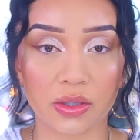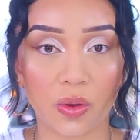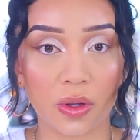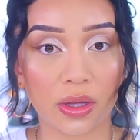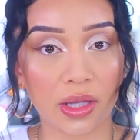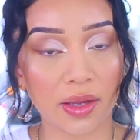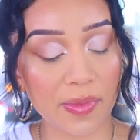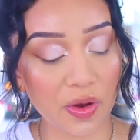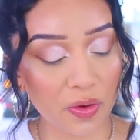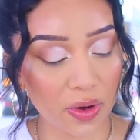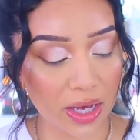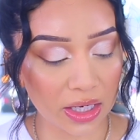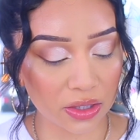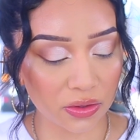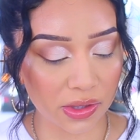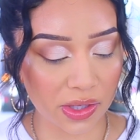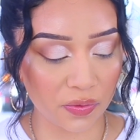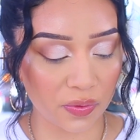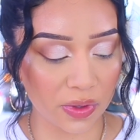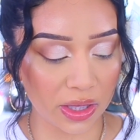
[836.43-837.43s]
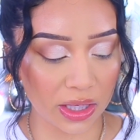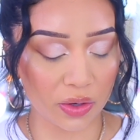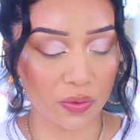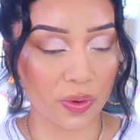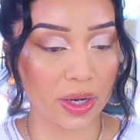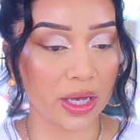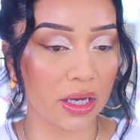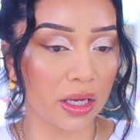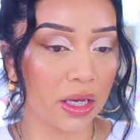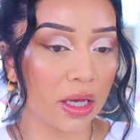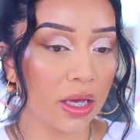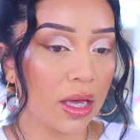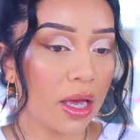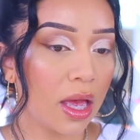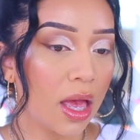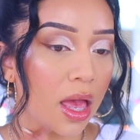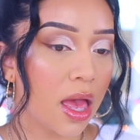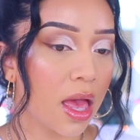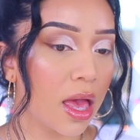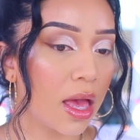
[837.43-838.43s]
So let me go ahead and do that really quick,
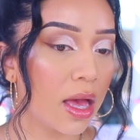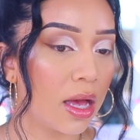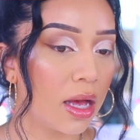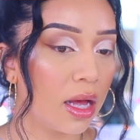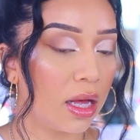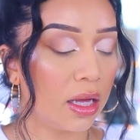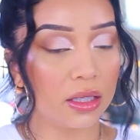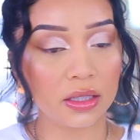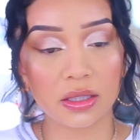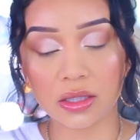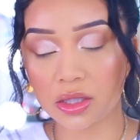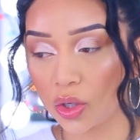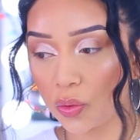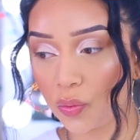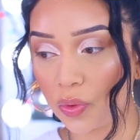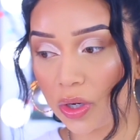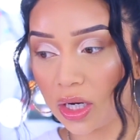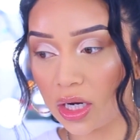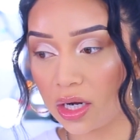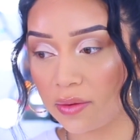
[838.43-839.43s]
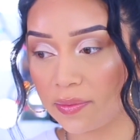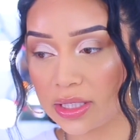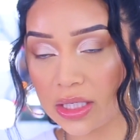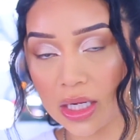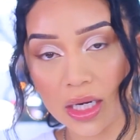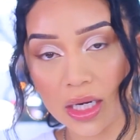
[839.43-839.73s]
and we're gonna be